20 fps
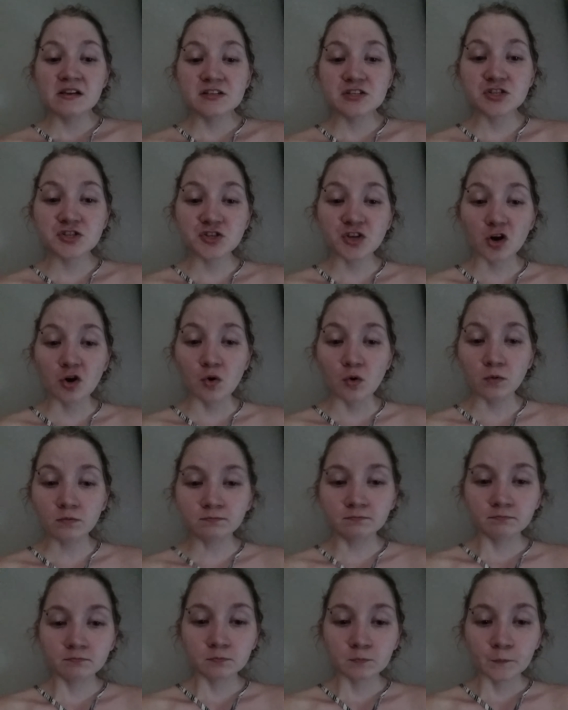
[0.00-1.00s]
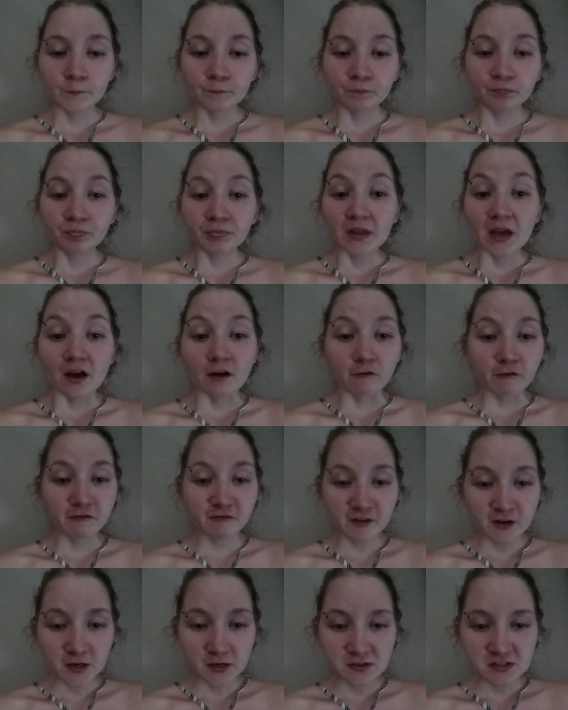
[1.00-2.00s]
So at
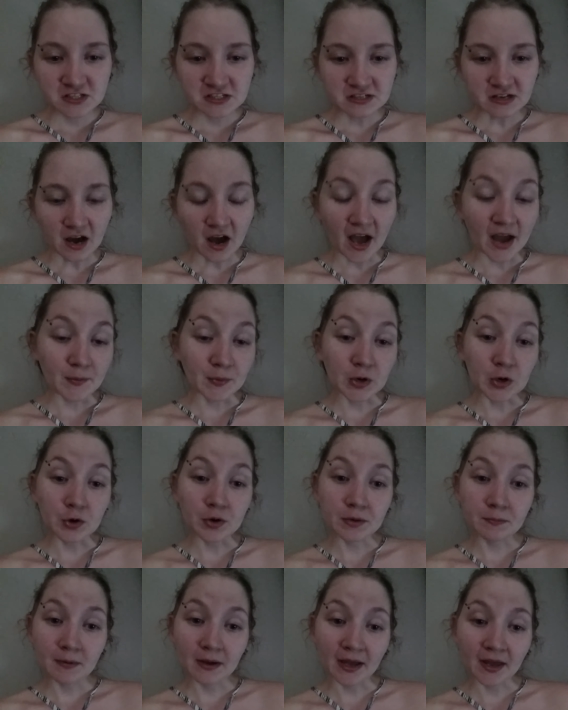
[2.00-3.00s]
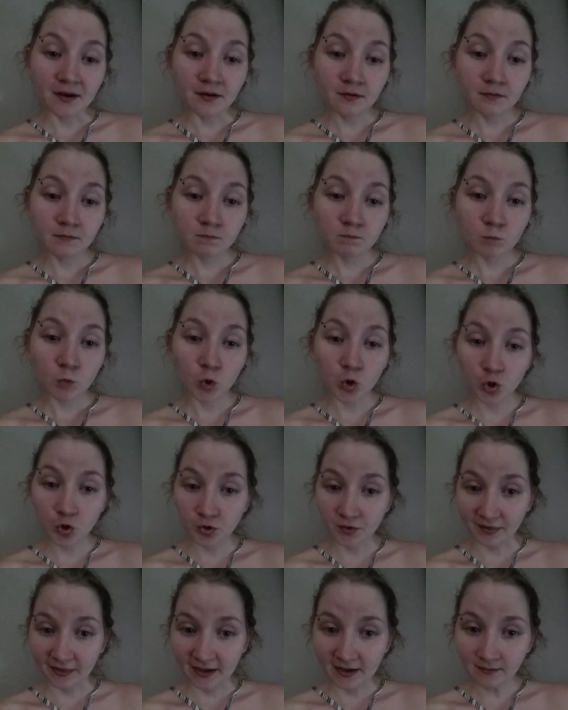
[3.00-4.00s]
first, I would go to bed
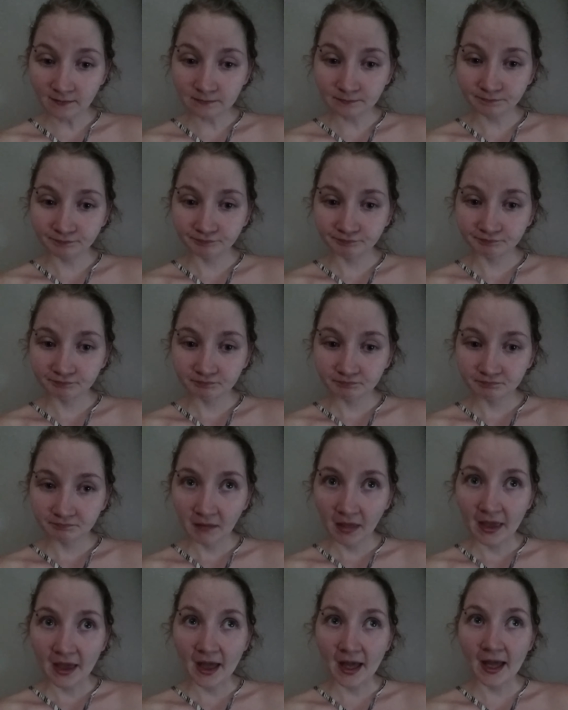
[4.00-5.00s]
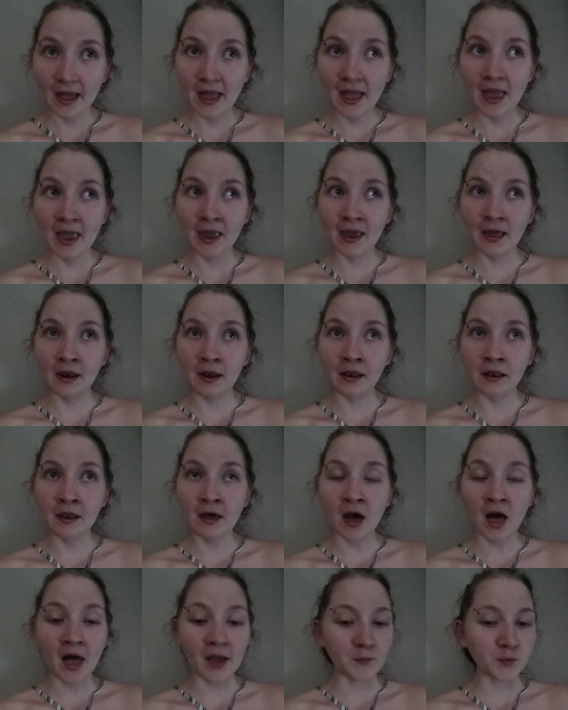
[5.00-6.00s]
early and
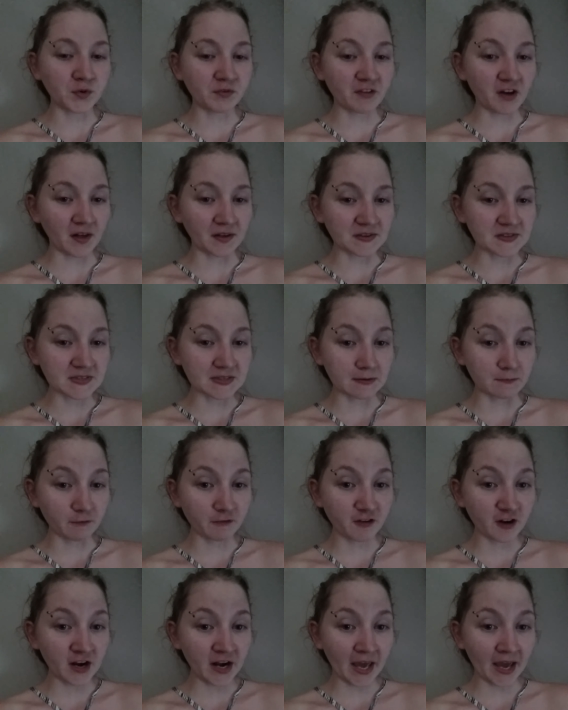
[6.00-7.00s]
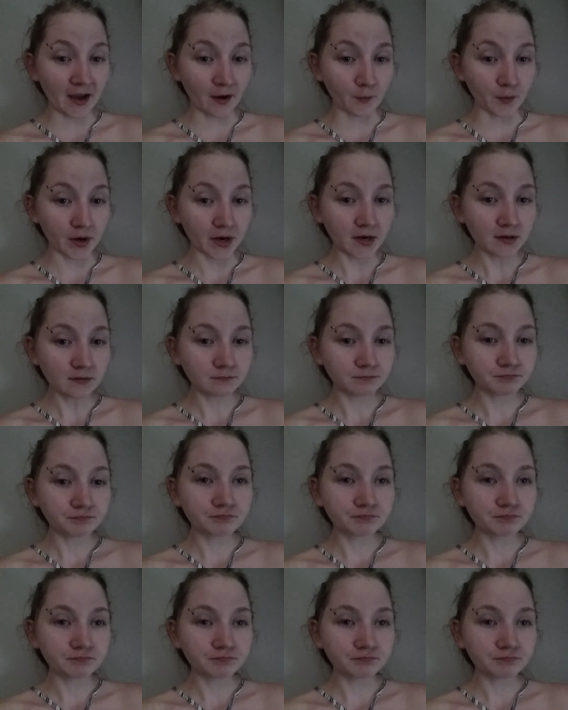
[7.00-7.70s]
I would fall asleep for an hour.